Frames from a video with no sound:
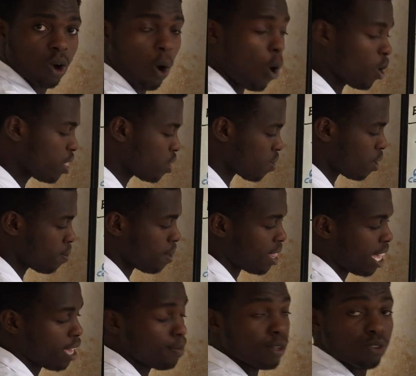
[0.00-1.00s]
or this one may
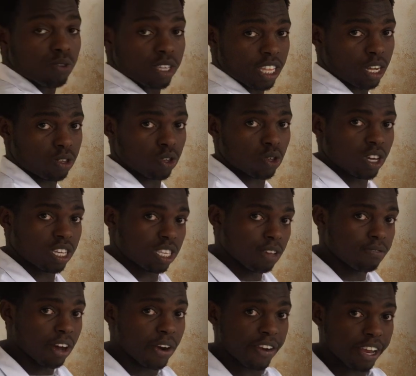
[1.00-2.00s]
lie between the two. So it's
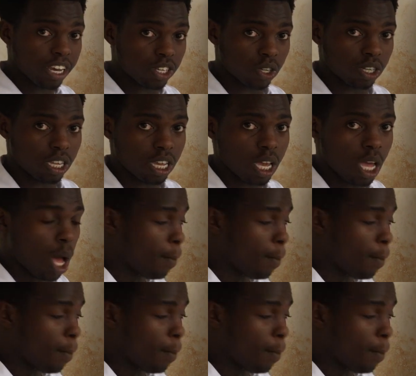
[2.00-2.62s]
a variation. Eh?